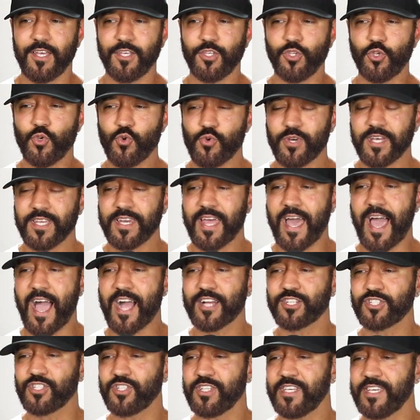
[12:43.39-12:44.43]
You can
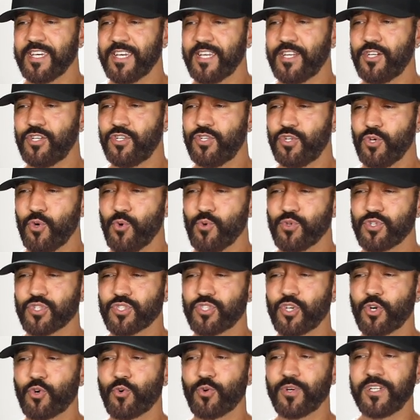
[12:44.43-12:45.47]
actually induce
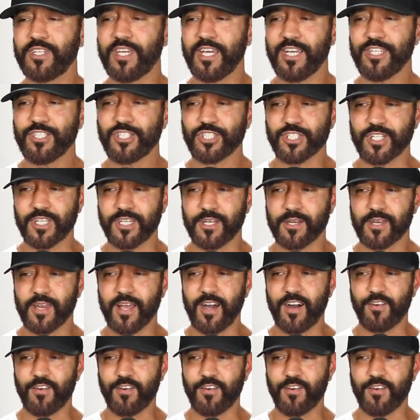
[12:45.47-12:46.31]
the creation